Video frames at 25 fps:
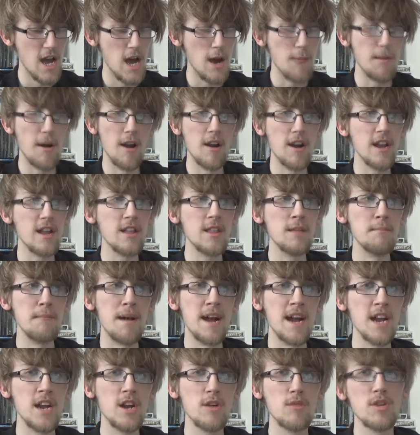Apparently in the
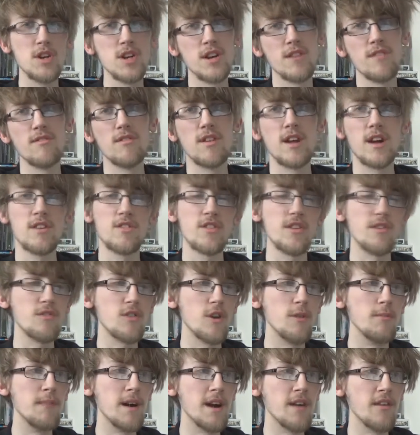manga, which I've, like I said, I've
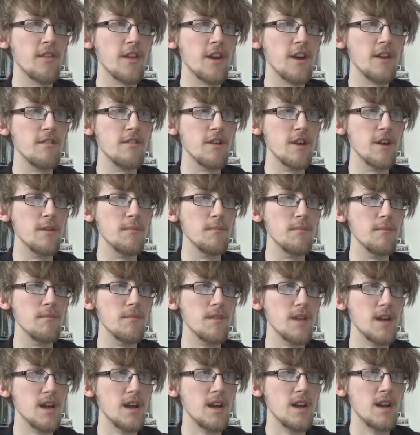got back there,
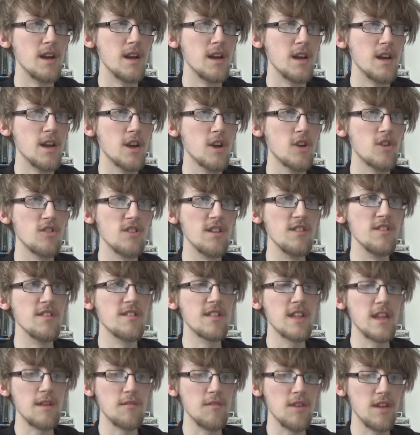because um, in the
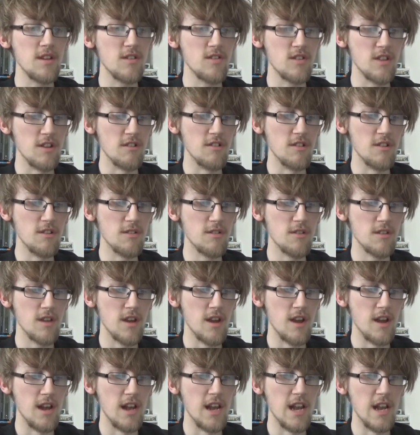T V series,
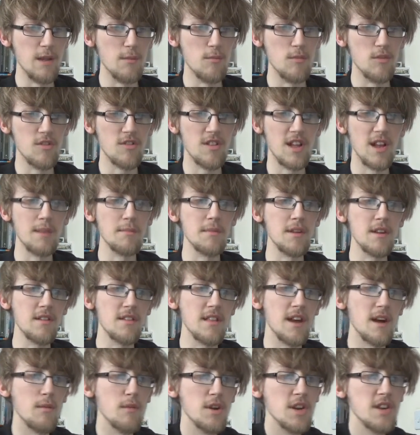uh, Liam was telling me
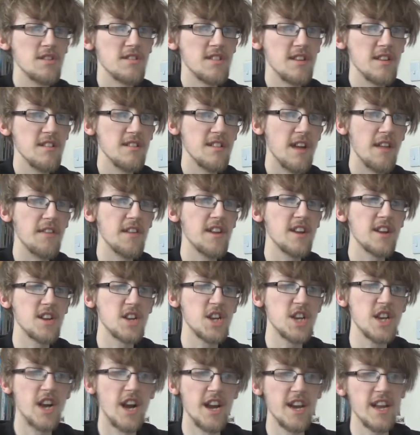that when she sees that,
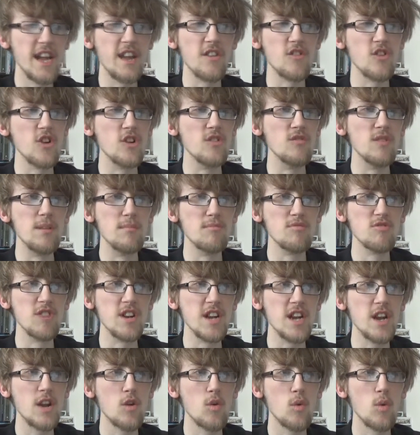she kind of gets over it
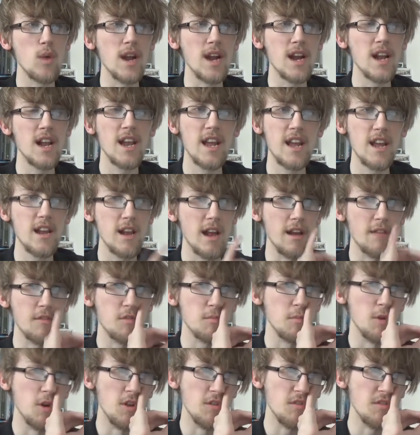pretty quickly. Like,
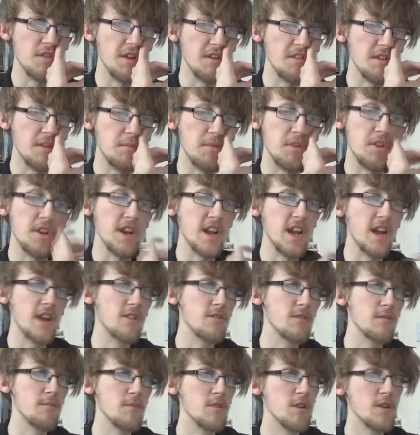spoilers for next episode, I
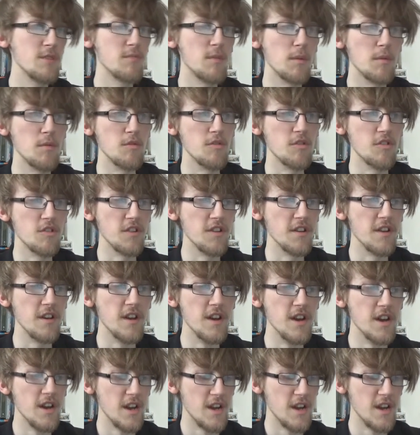guess, but you probably would have seen it.